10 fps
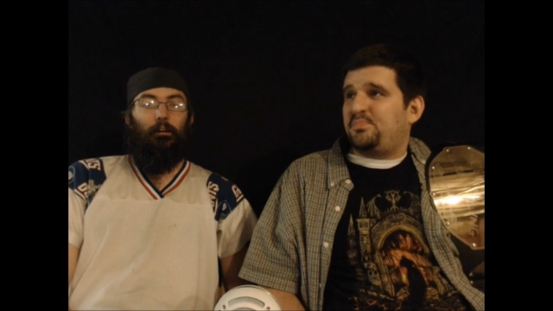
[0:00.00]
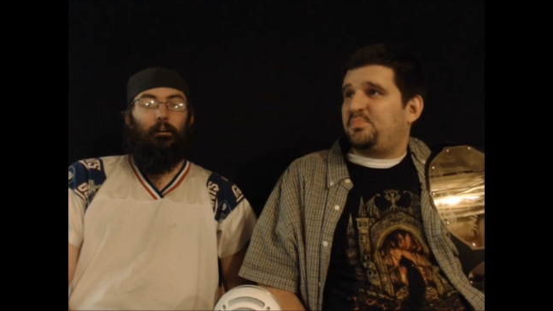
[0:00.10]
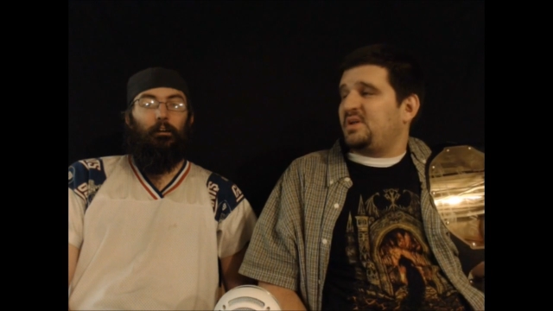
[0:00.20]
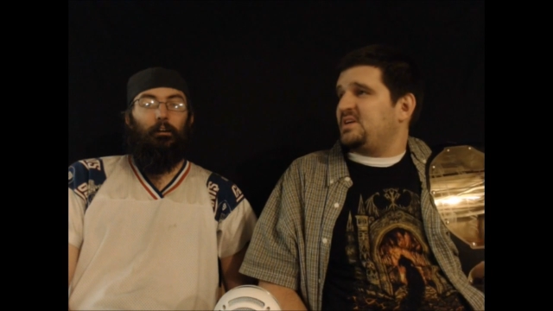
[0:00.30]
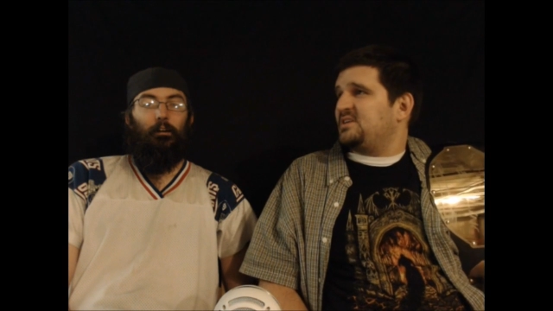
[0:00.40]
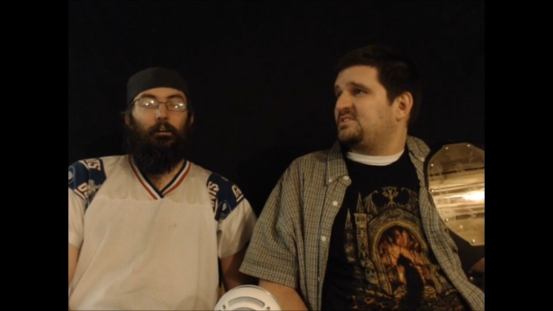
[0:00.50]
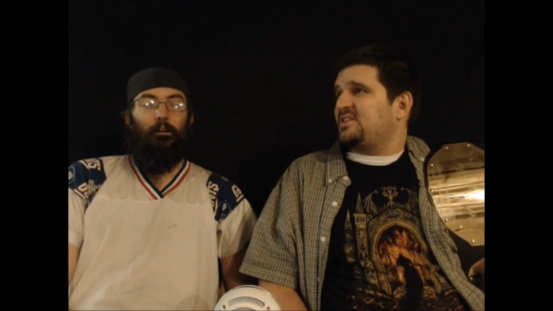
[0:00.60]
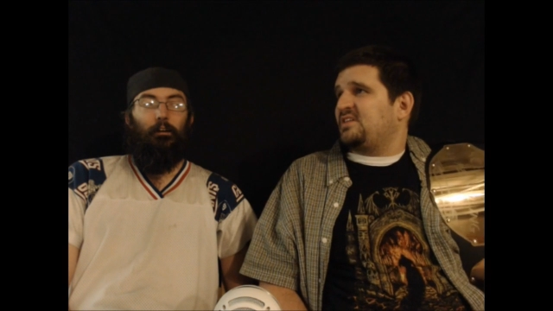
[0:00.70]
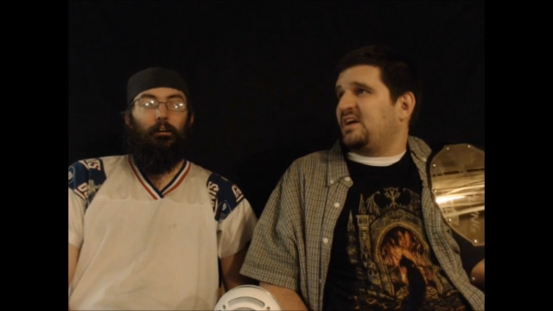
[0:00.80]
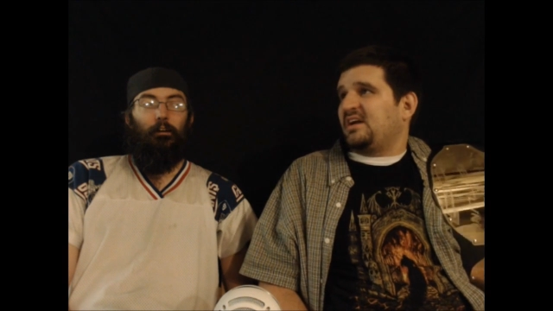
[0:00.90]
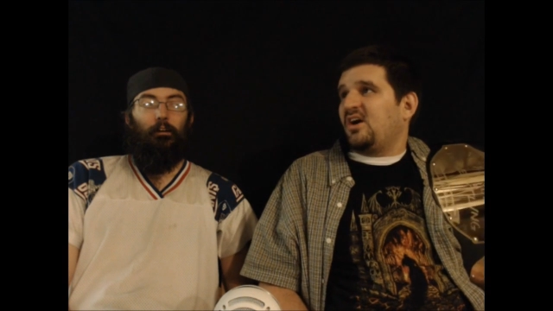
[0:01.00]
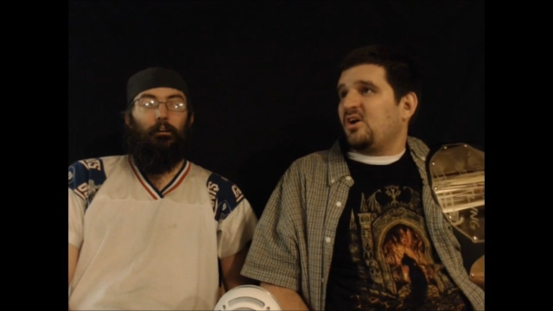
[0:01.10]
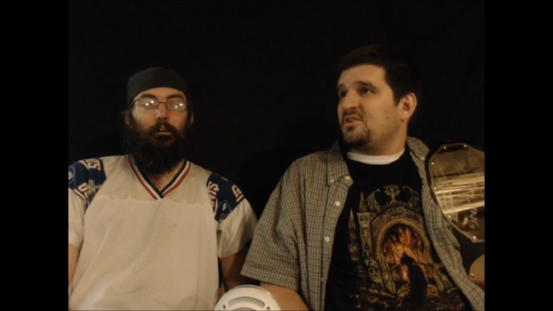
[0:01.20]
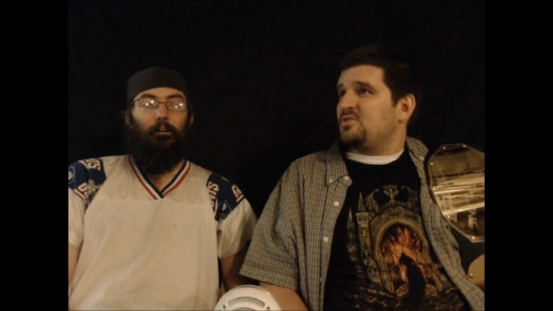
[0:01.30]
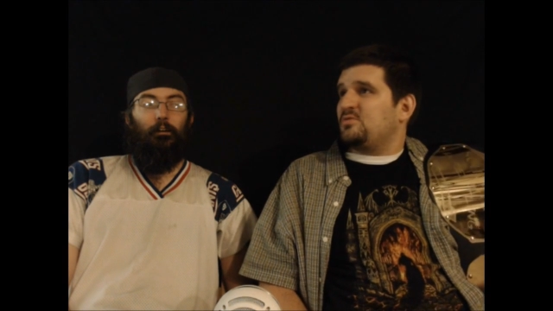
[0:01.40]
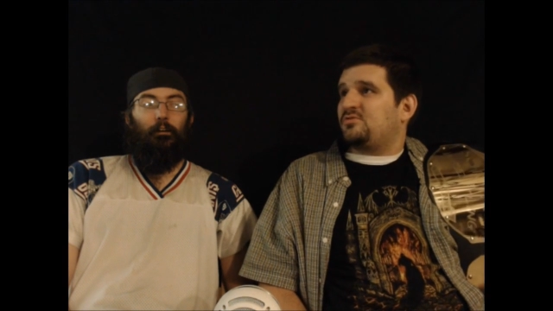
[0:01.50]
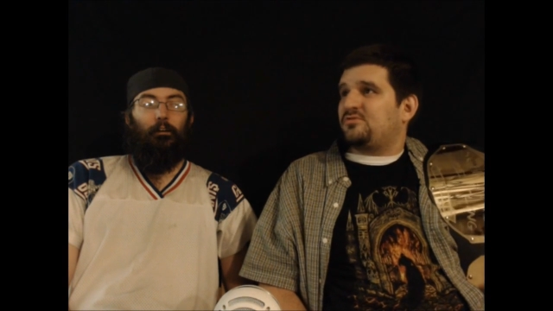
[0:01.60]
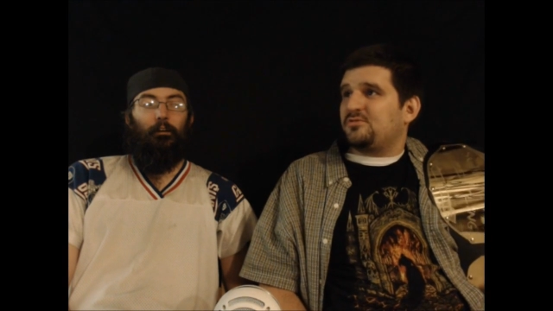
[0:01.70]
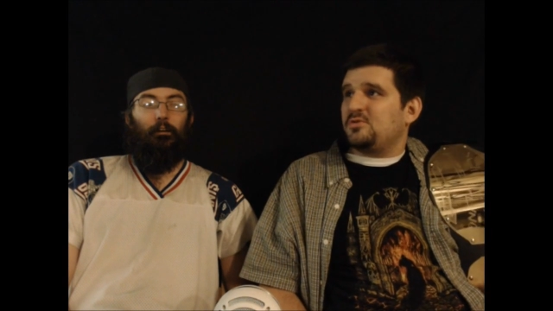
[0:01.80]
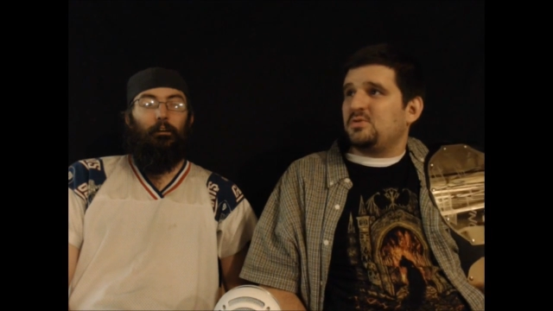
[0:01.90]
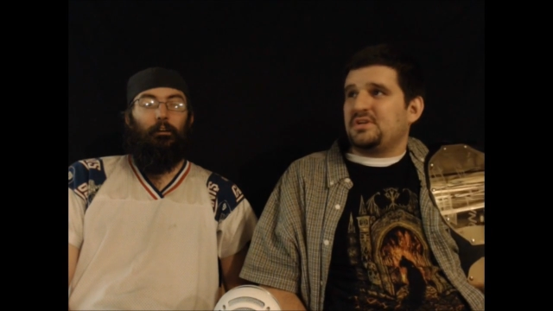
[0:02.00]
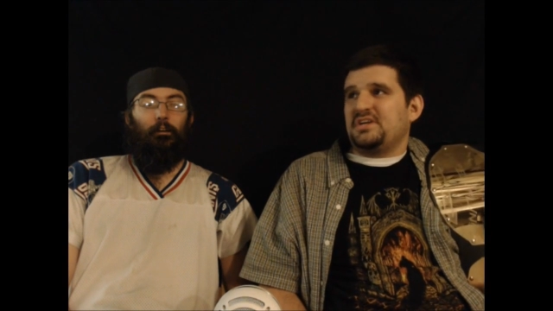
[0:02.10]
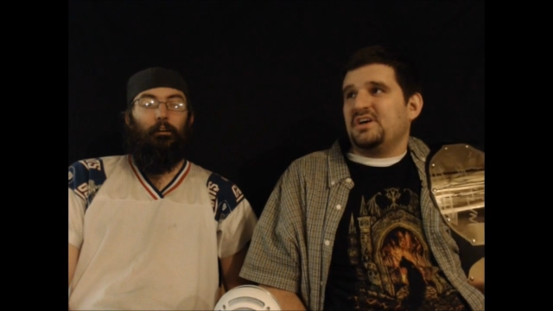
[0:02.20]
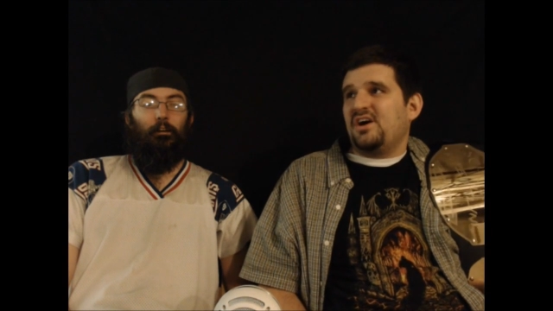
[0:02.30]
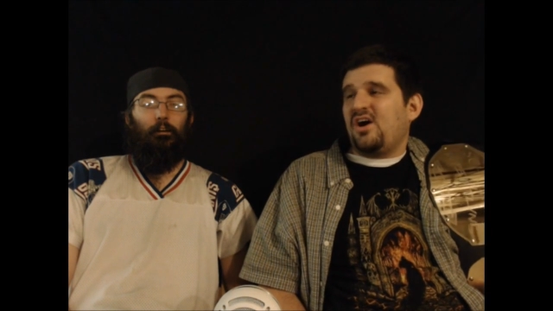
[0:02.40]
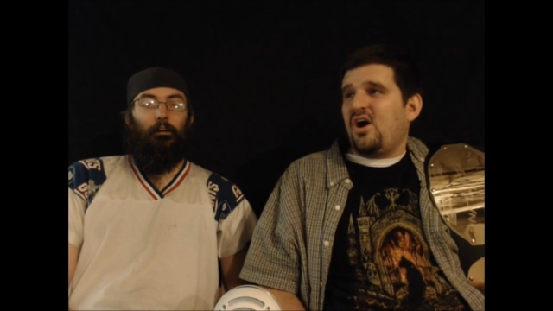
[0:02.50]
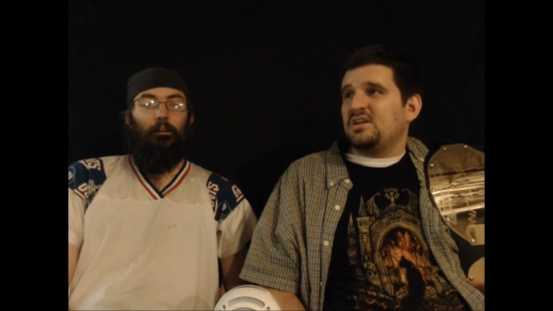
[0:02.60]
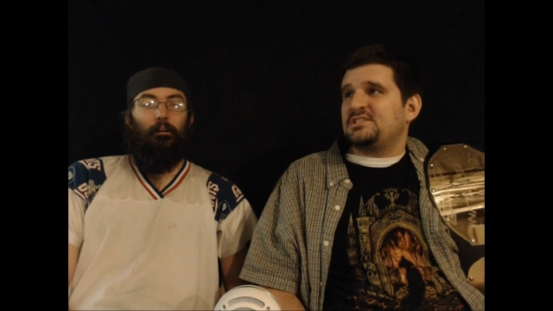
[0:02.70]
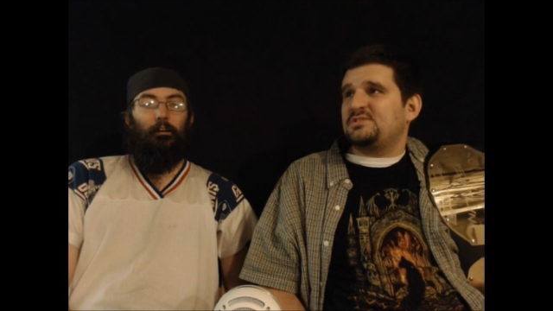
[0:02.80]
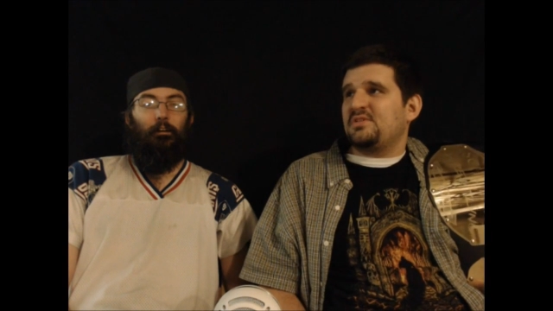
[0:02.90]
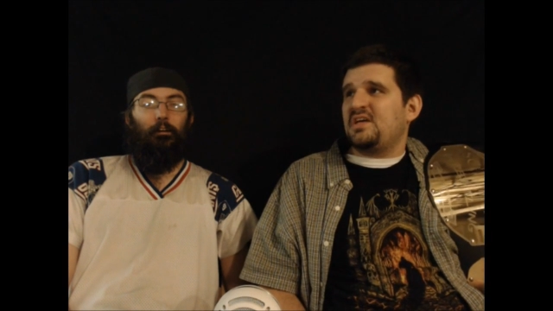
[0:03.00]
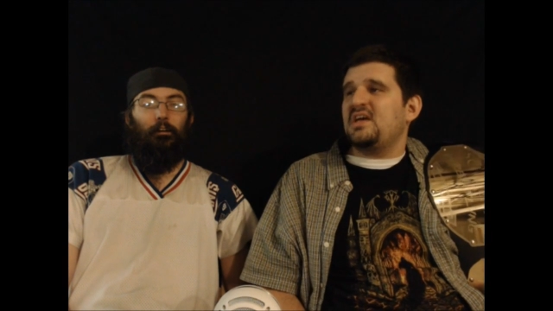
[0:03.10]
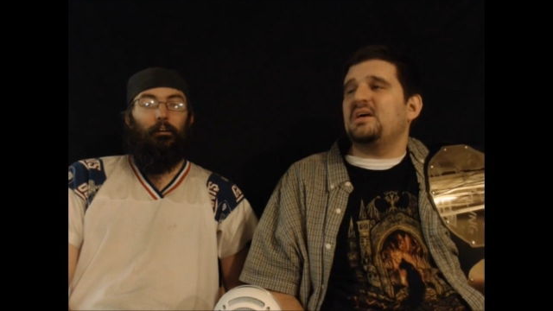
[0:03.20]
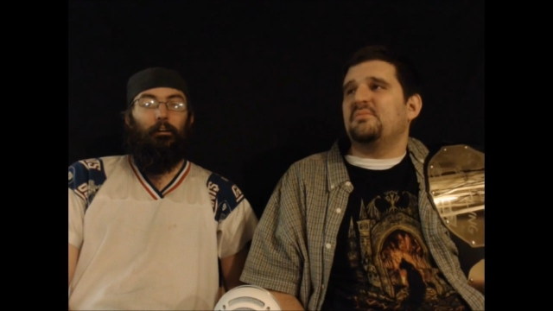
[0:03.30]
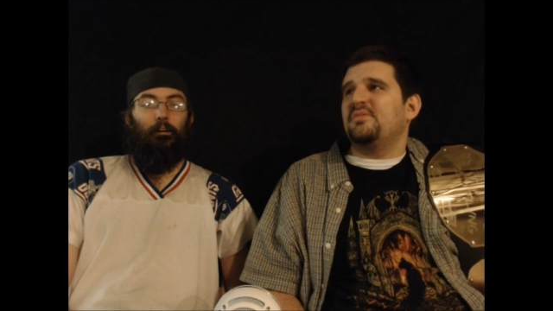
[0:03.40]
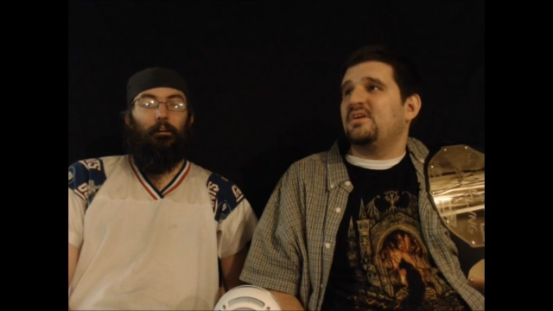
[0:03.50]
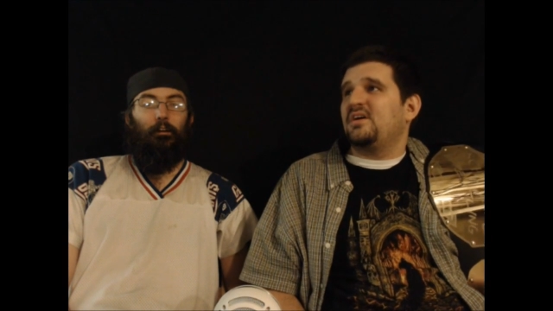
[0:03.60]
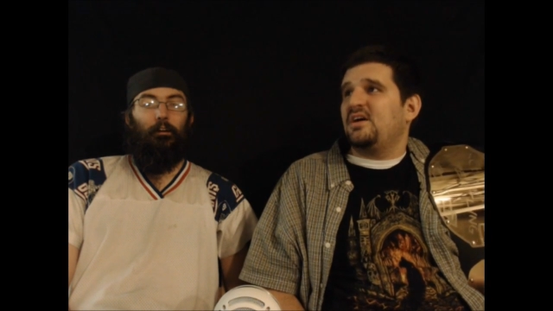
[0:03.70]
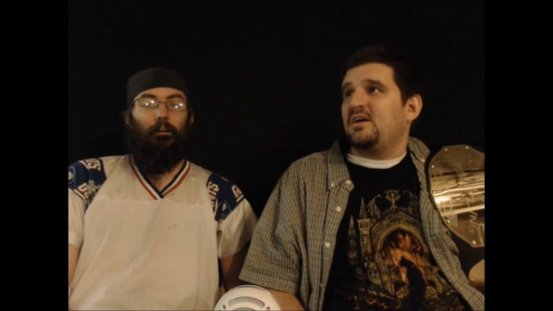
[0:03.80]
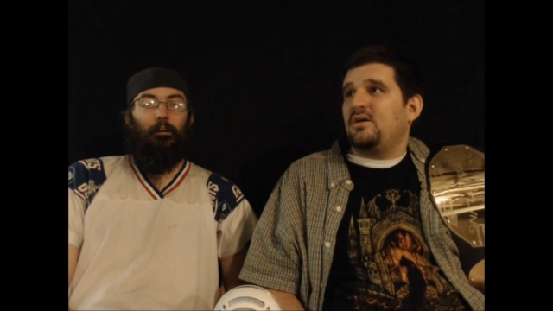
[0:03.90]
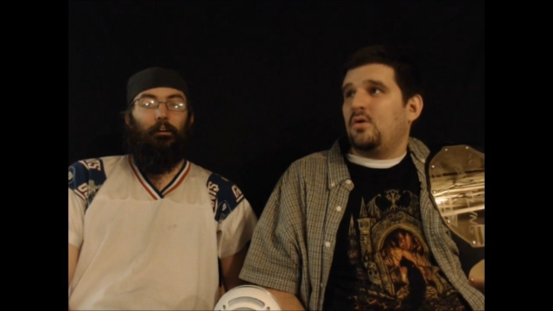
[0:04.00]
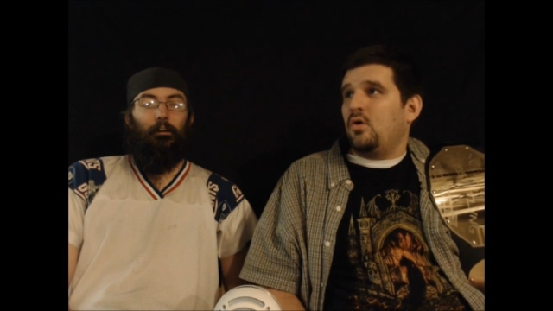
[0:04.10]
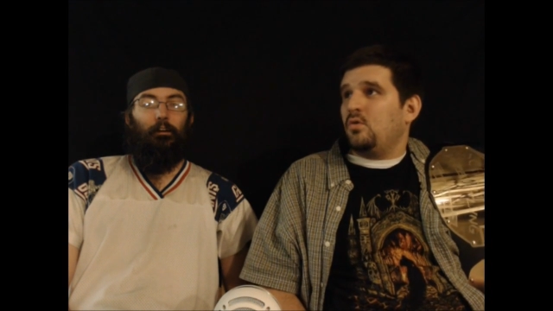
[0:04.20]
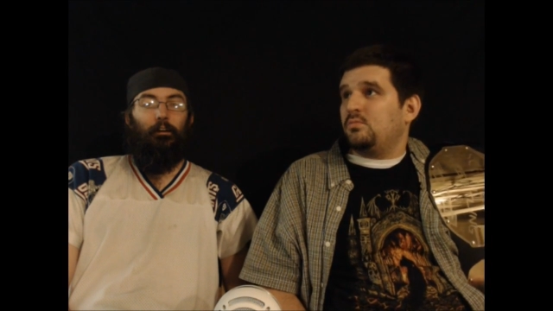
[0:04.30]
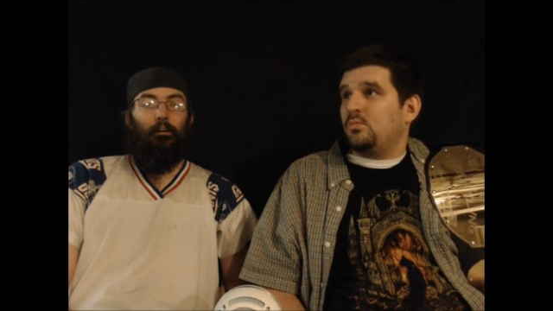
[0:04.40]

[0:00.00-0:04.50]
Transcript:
Speaker 1: But here's the thing: Are you truly honest with him? Oh,